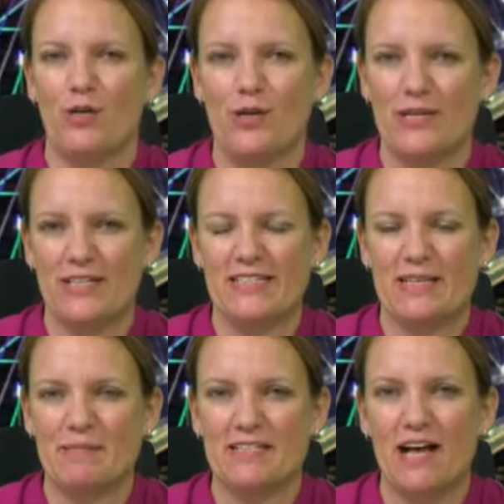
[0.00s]
learners
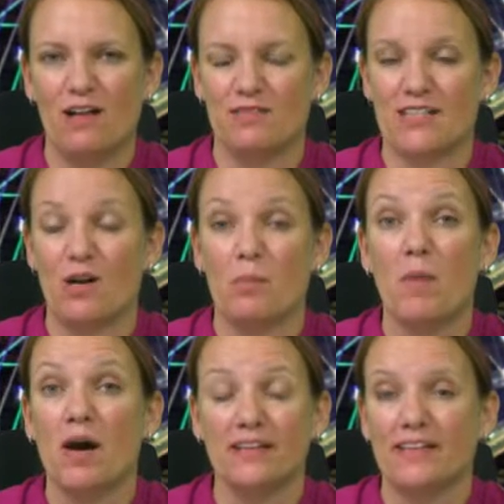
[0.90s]
themselves and are
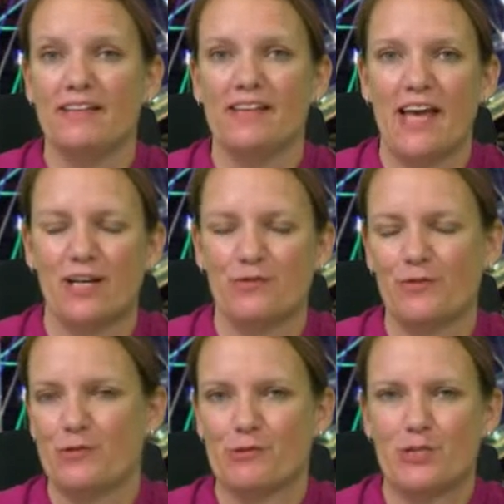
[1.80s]
modeling that
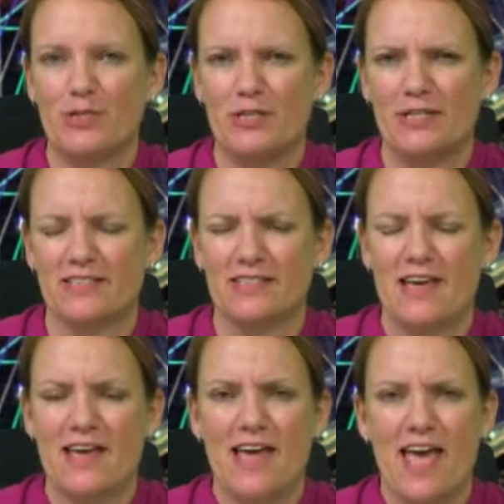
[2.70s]
for your students.
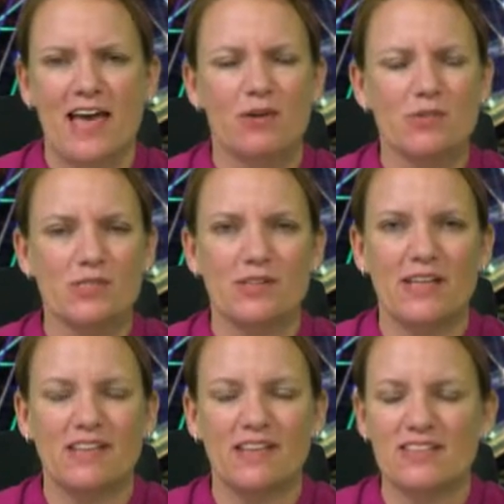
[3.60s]
And also
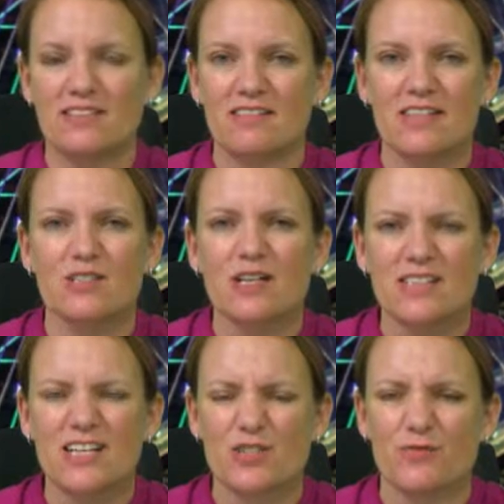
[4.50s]
that there's not
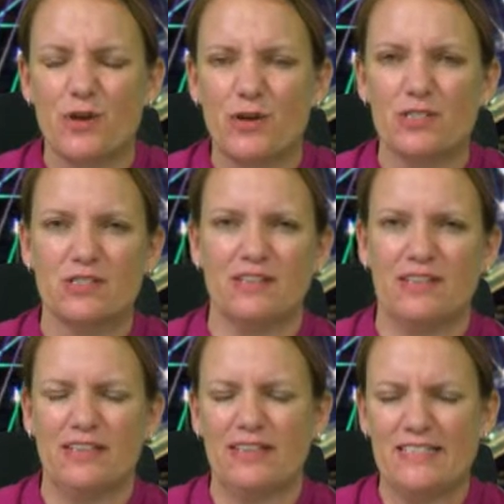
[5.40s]
such a focus on
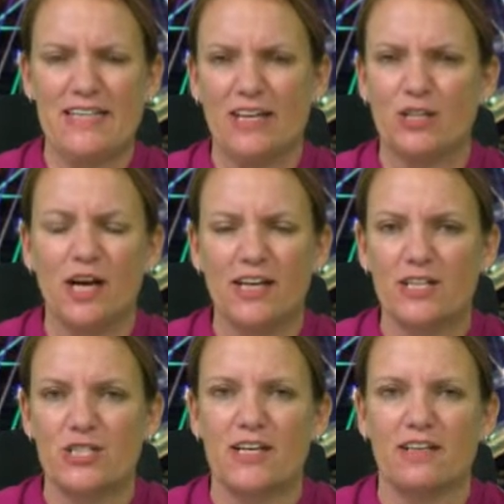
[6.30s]
the
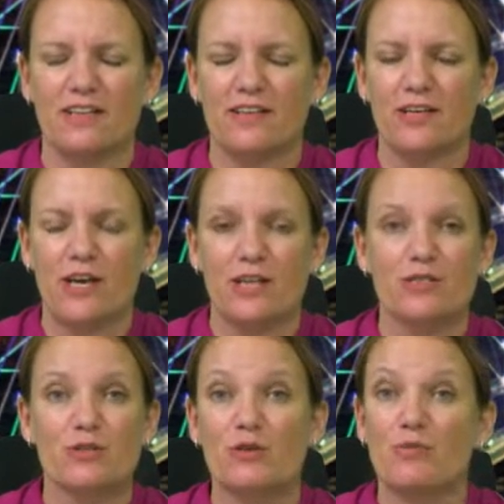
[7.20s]
technology and the
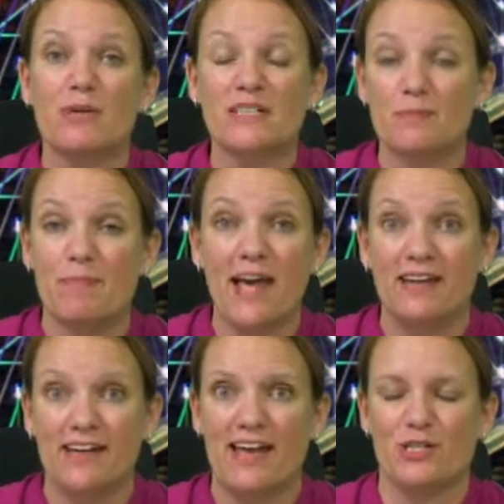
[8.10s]
sort of
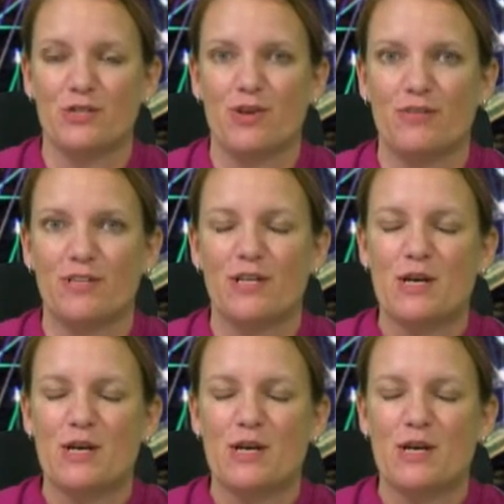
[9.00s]
whiz-bang nature of it,